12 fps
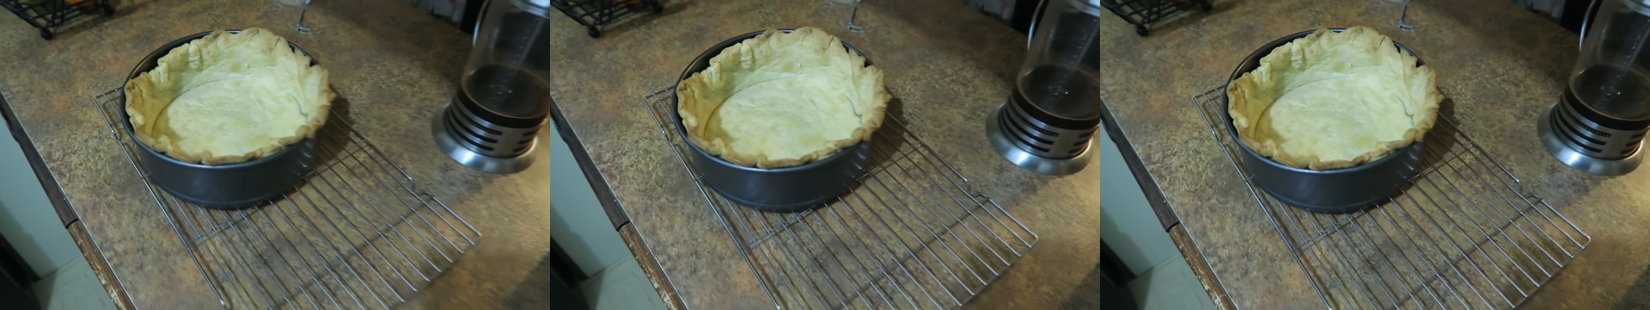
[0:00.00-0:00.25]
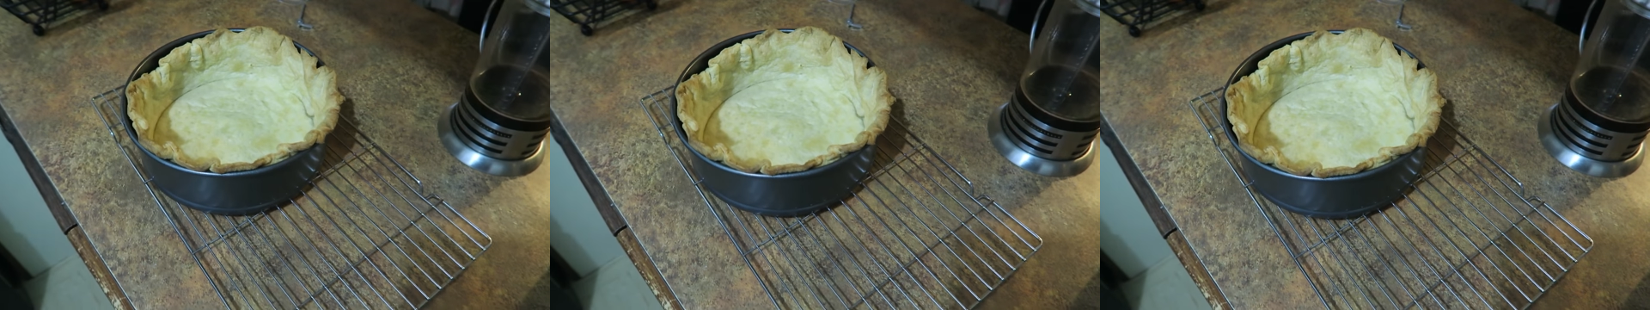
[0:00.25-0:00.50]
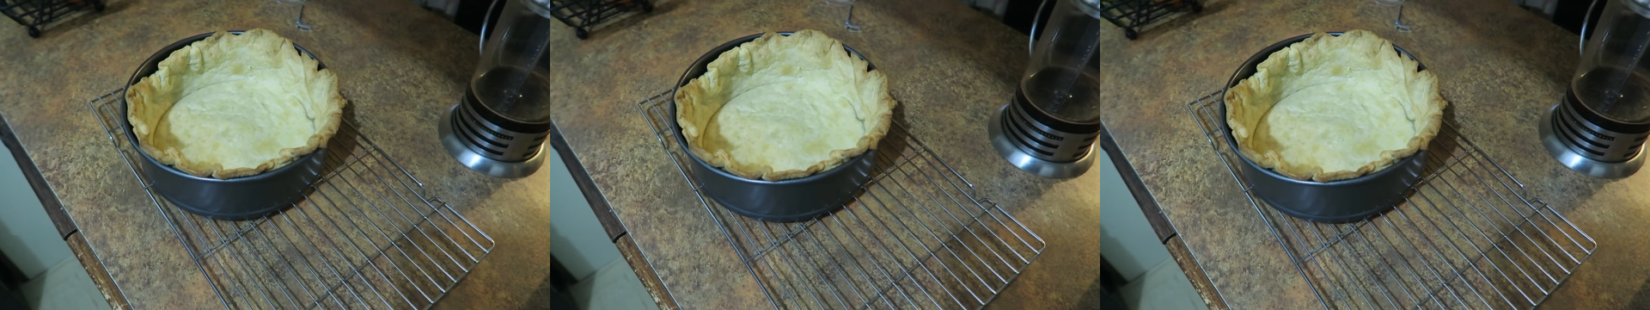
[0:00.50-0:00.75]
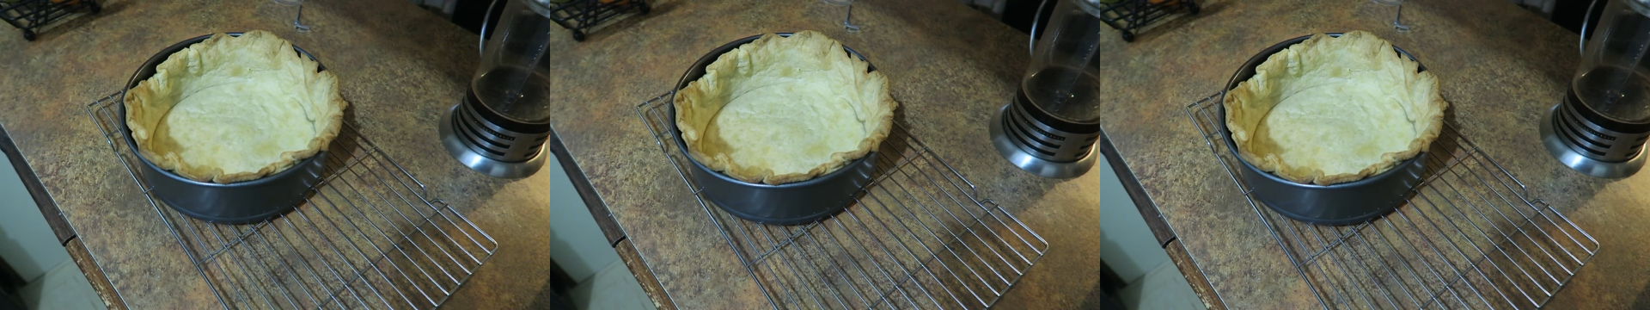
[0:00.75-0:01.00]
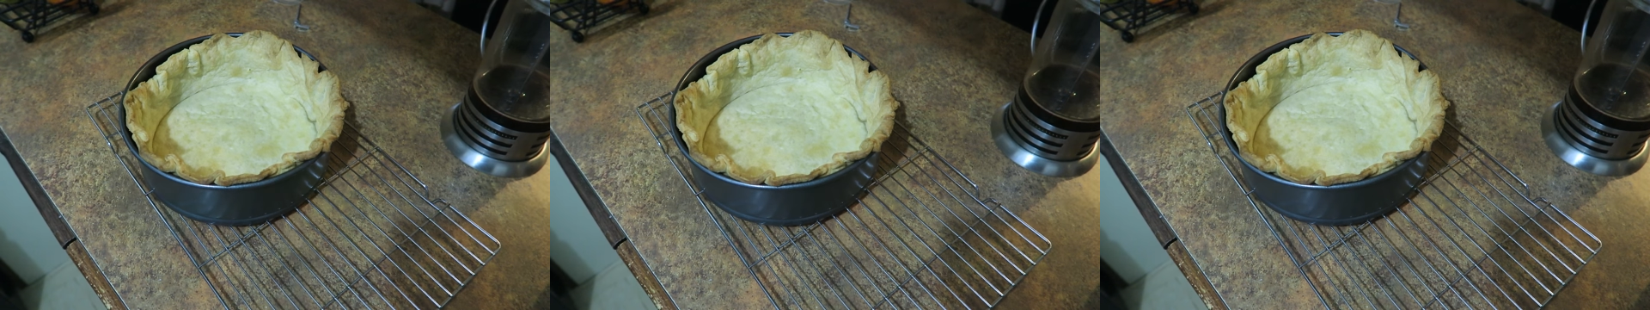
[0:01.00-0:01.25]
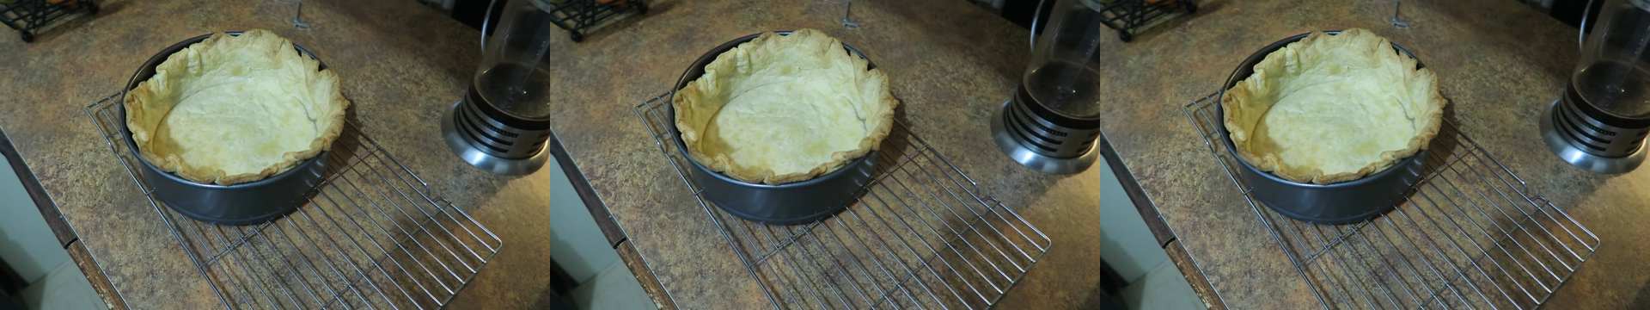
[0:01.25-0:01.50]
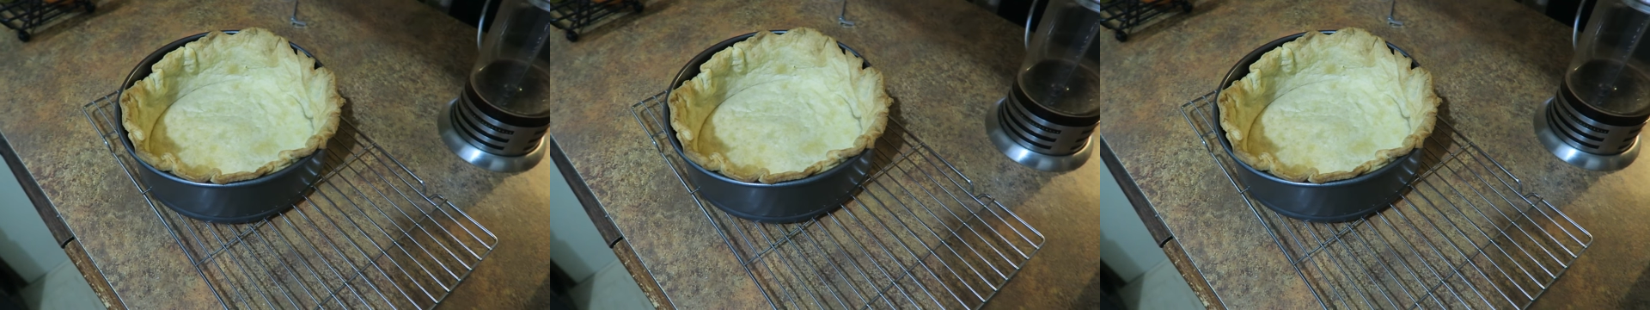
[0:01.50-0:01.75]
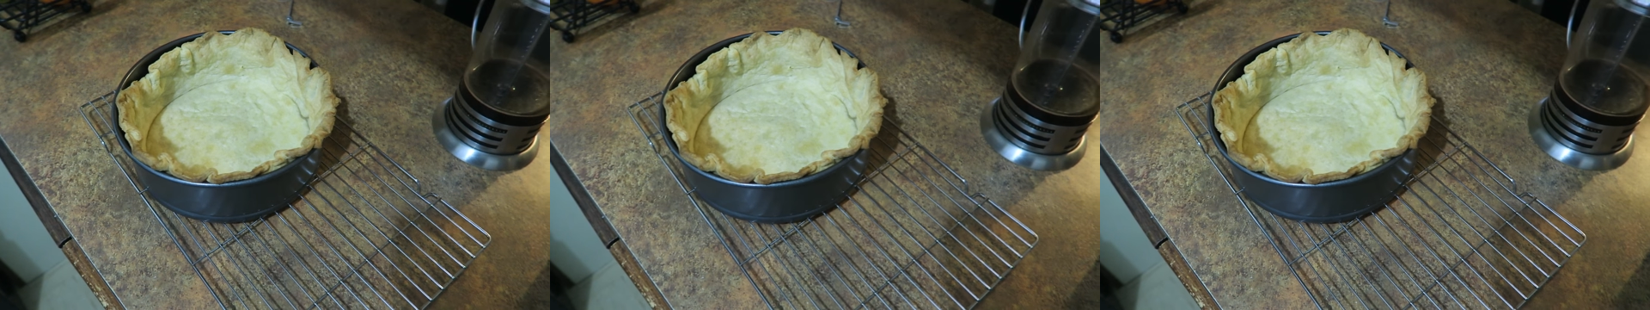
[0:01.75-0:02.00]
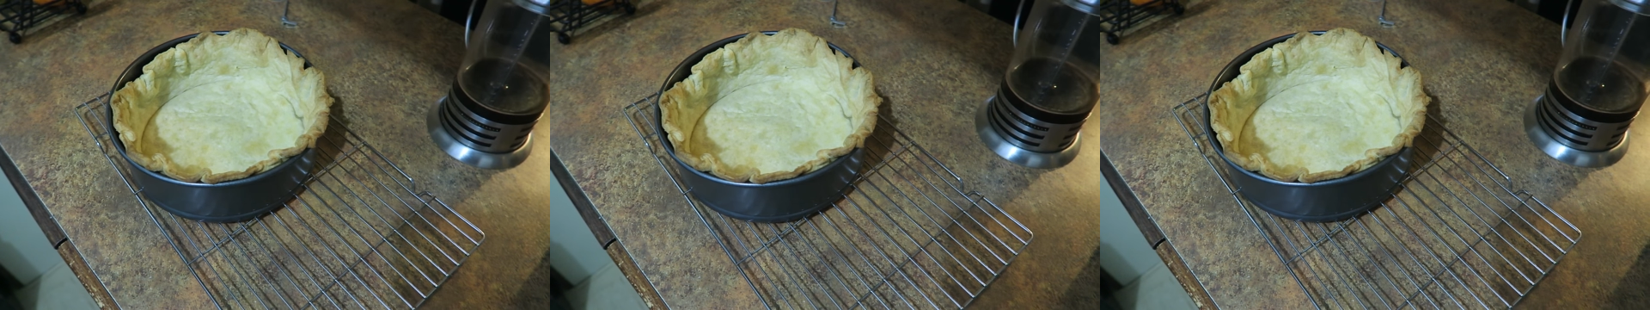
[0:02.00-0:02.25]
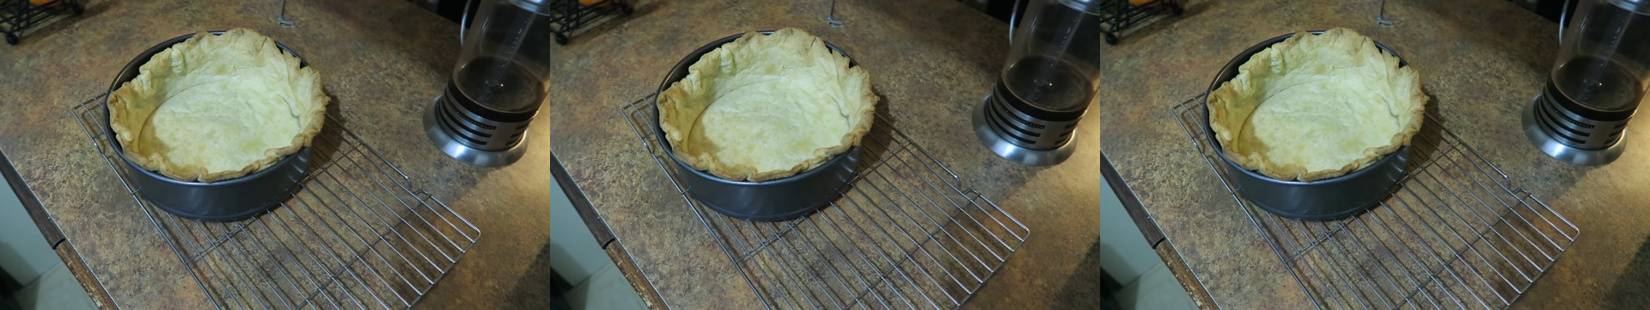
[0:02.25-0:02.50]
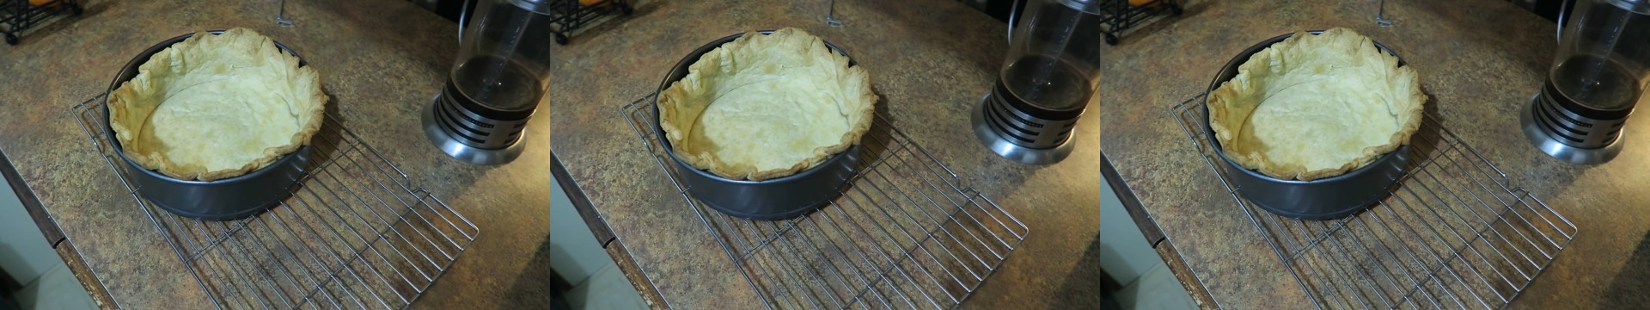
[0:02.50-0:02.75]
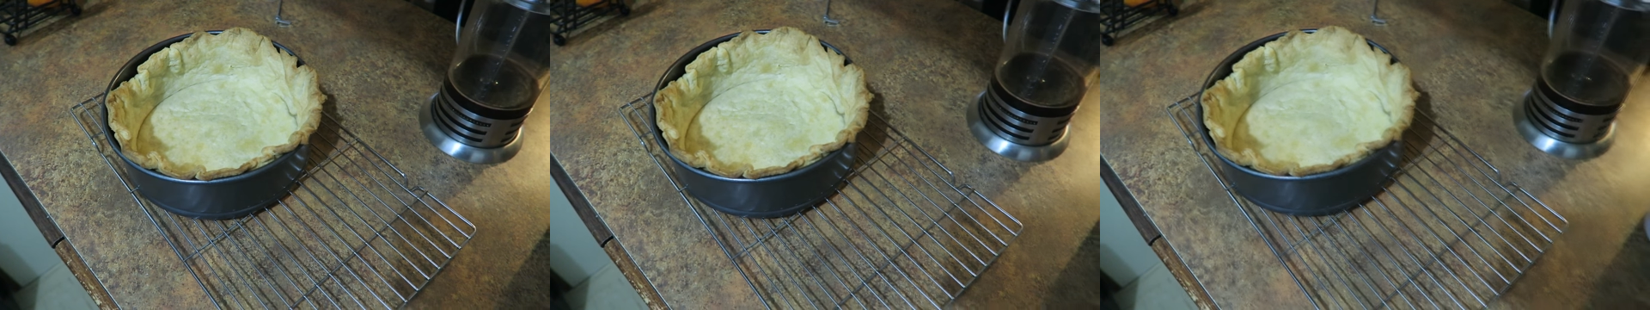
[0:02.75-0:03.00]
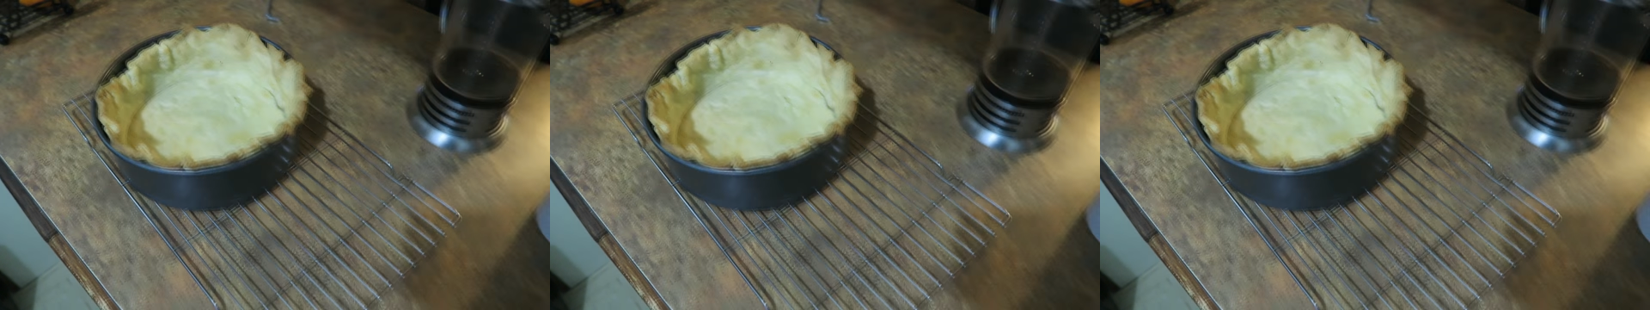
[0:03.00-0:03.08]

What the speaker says: Nobody's mouth can be seen.